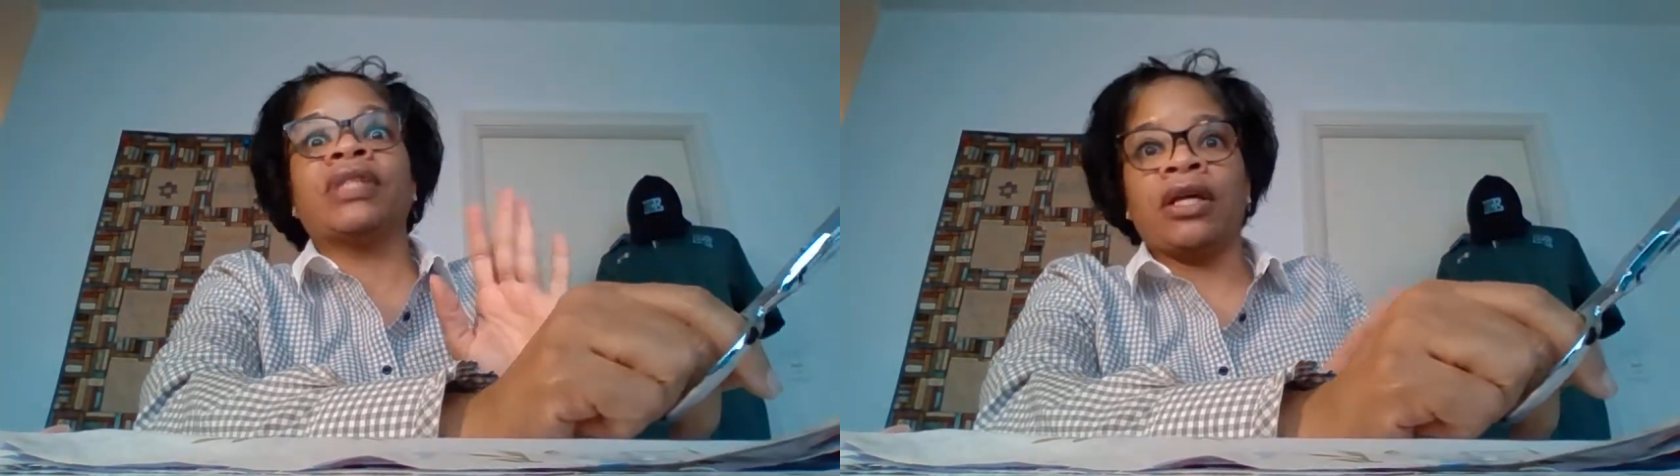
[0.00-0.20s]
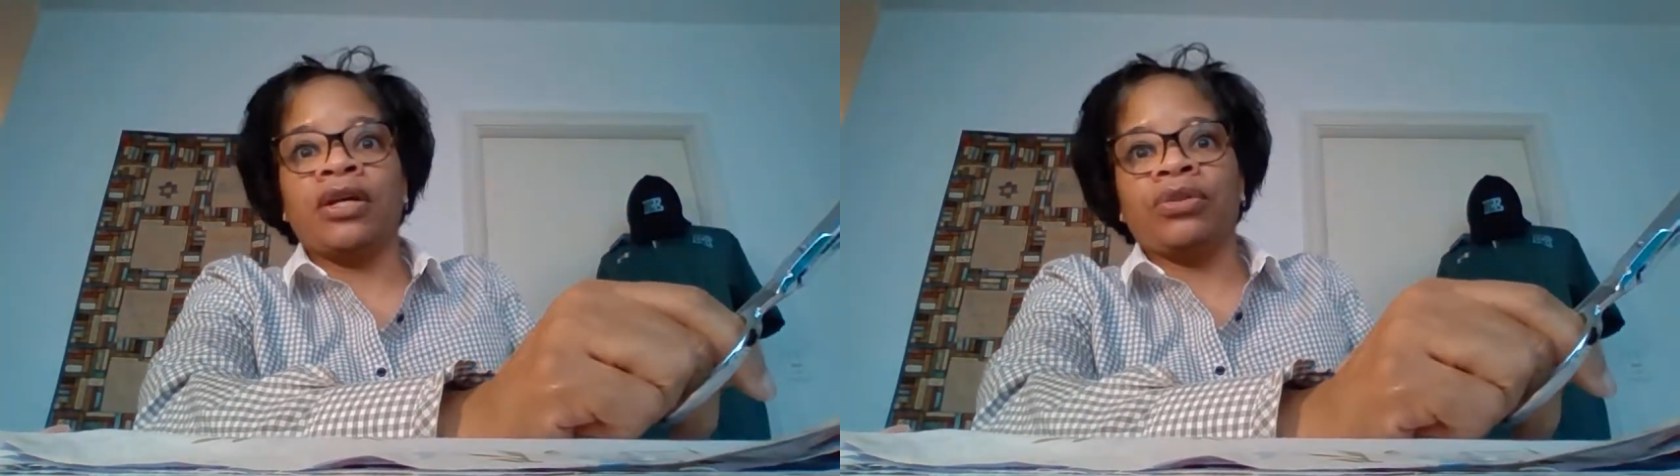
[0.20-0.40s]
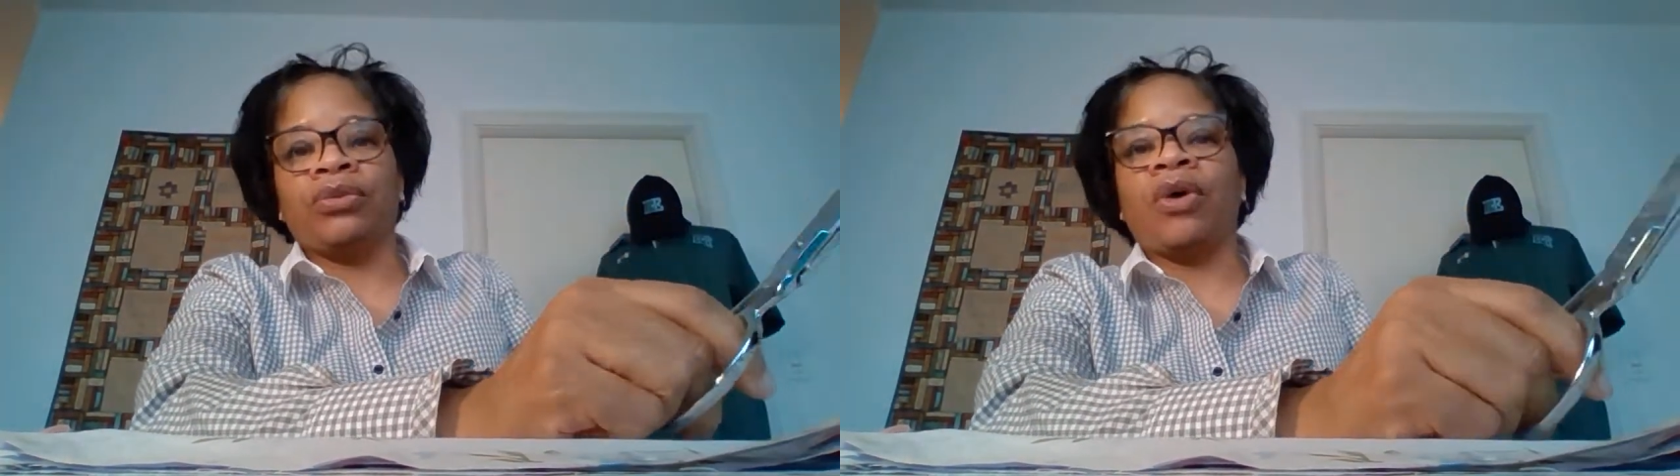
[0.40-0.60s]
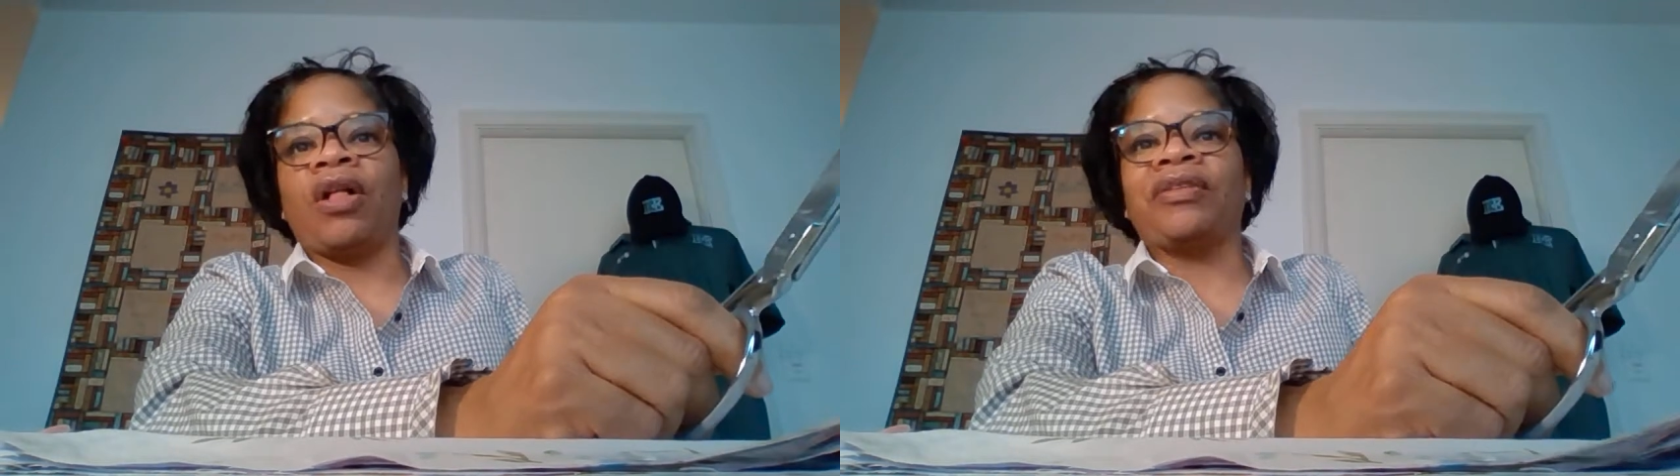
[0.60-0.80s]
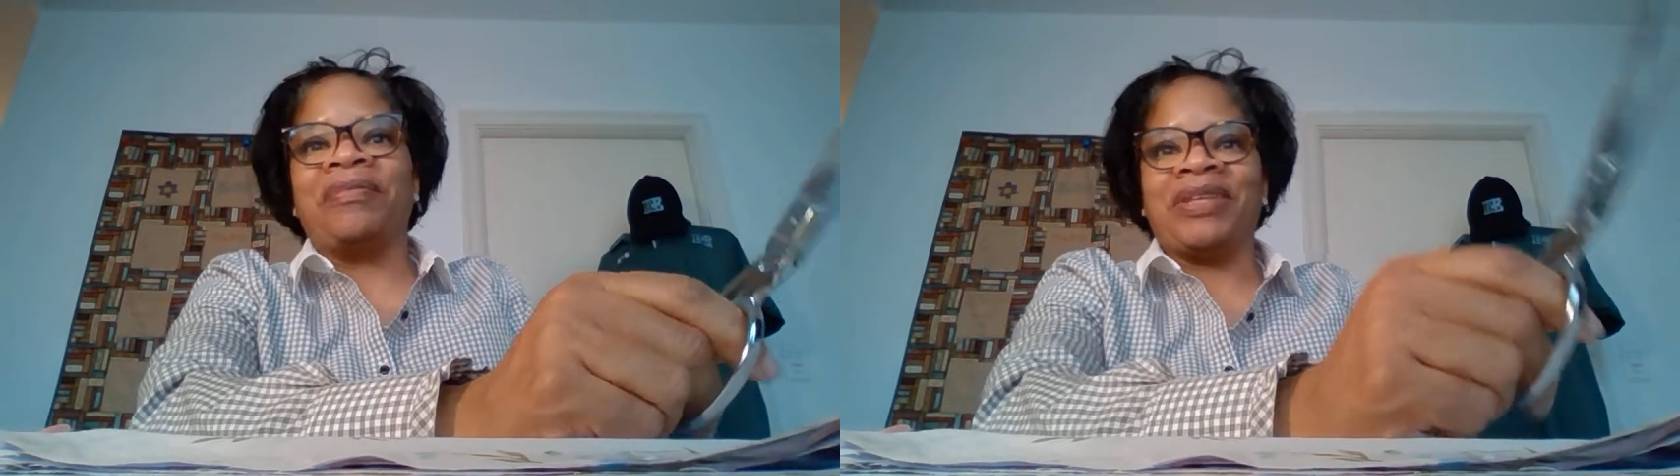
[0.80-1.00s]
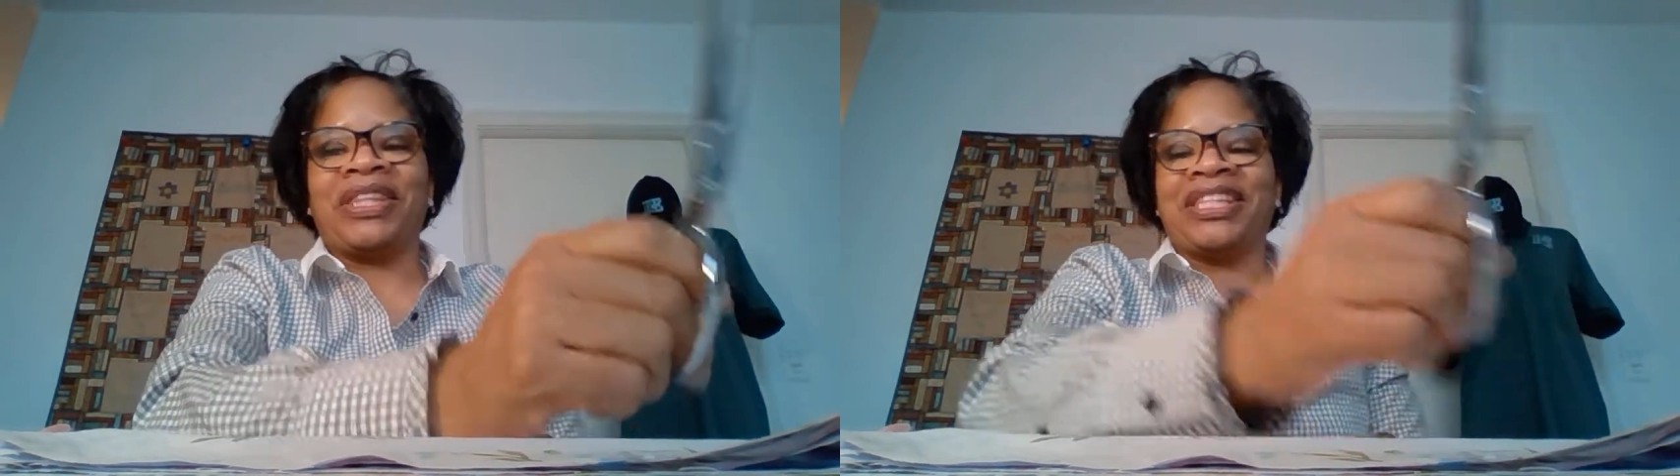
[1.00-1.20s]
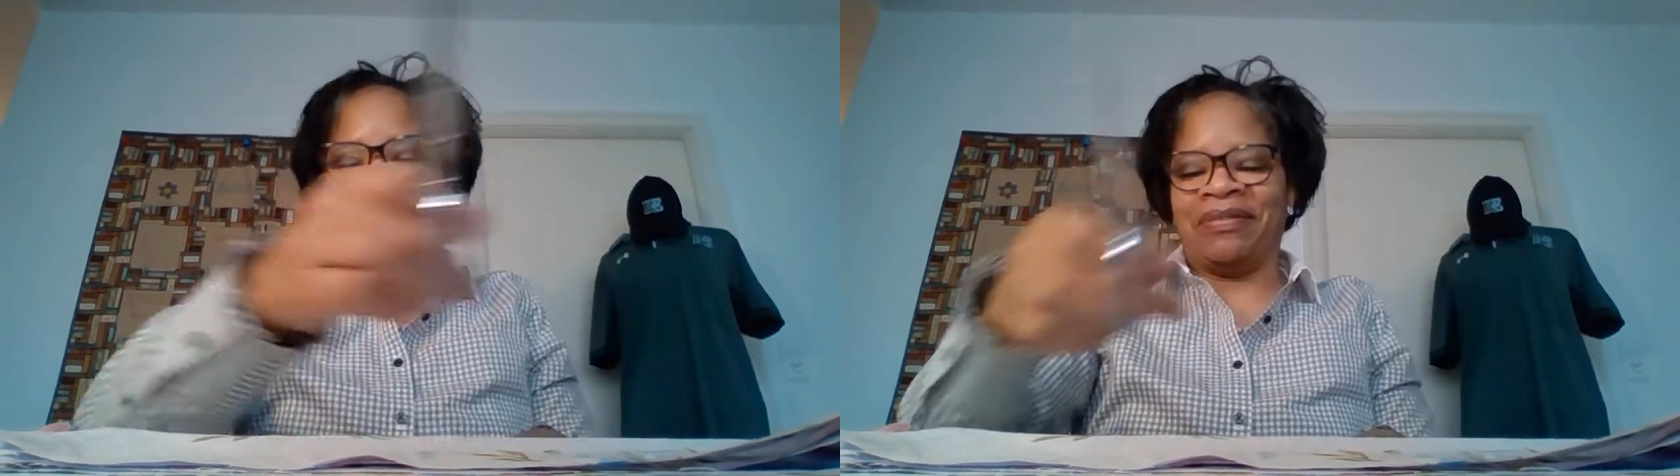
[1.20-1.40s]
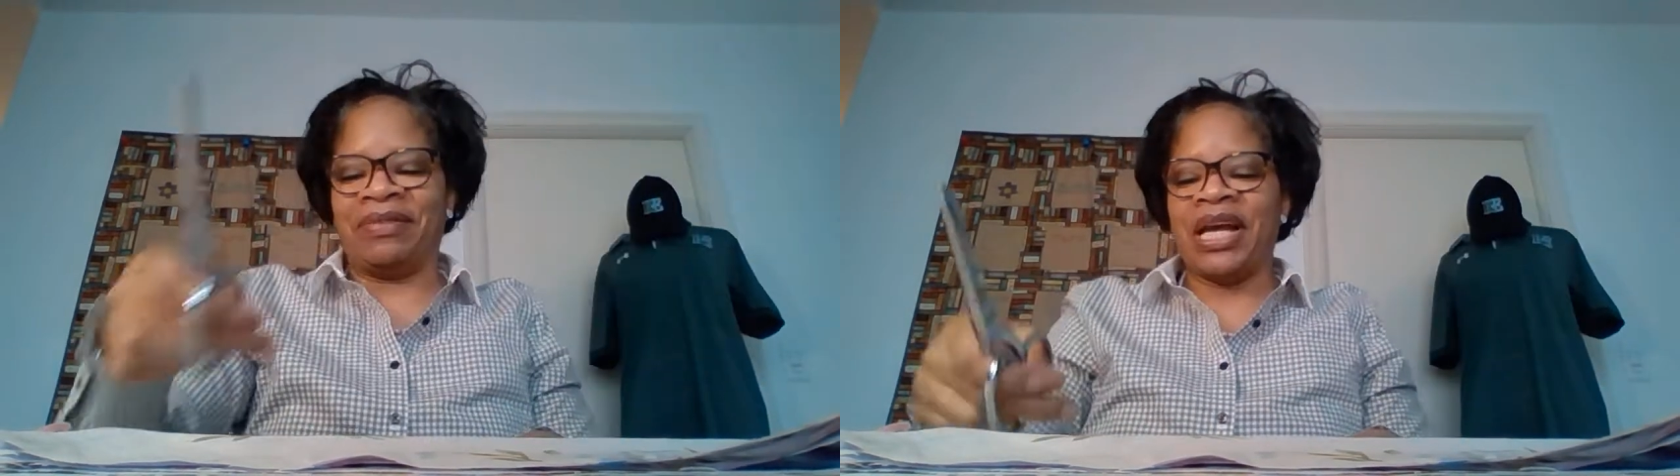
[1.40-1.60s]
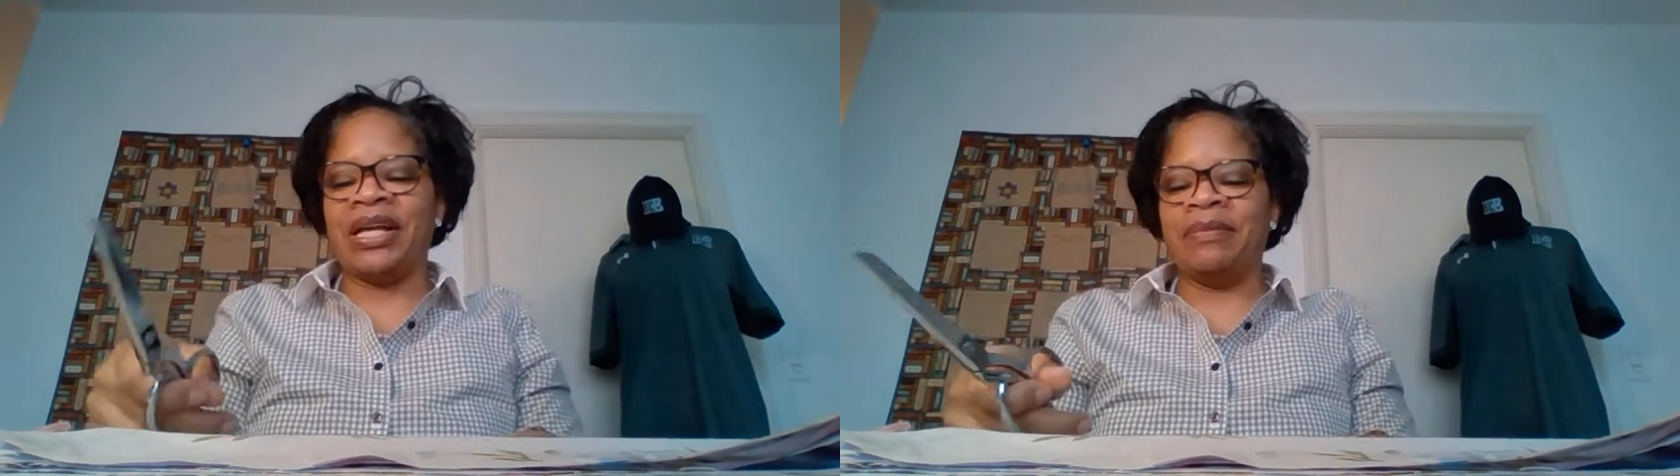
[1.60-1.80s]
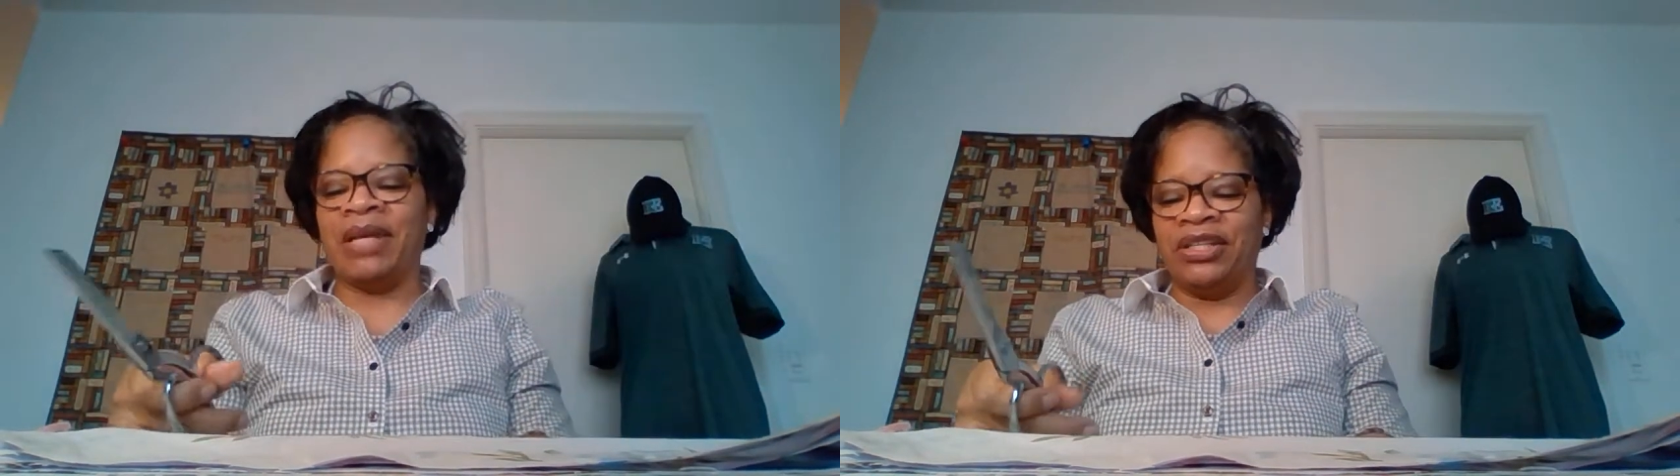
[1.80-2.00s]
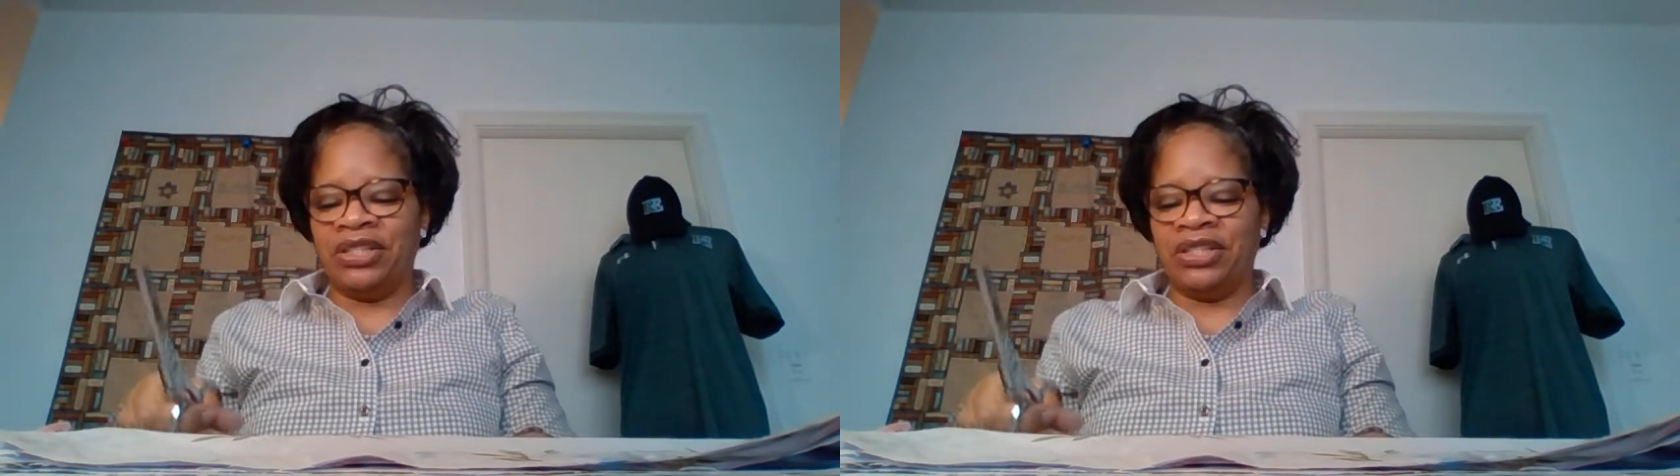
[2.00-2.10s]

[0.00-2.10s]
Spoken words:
to cut through all of them at the same time